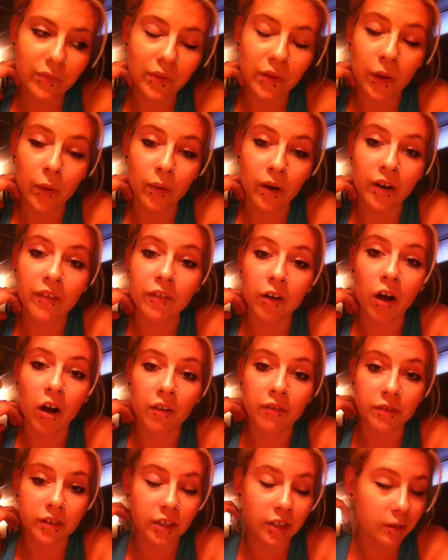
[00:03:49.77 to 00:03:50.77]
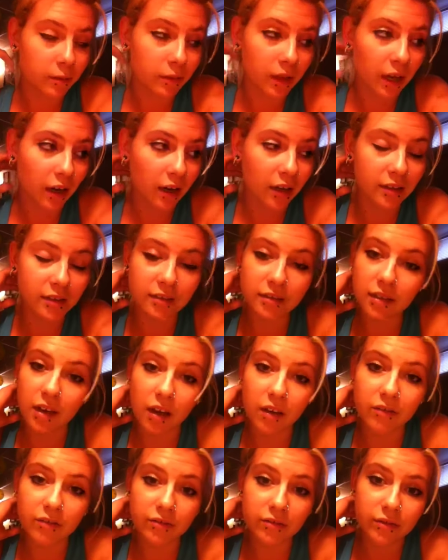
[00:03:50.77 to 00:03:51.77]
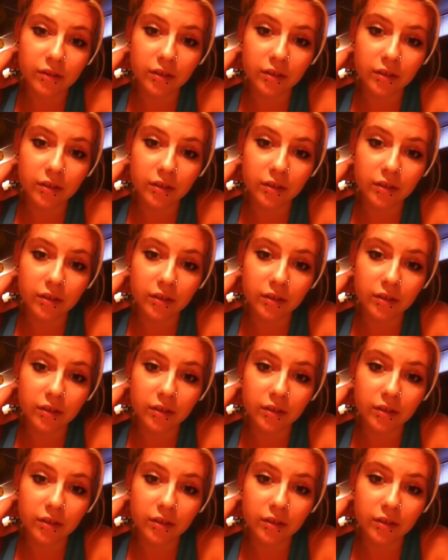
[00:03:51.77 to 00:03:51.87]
No one ever offered him that kind of stuff.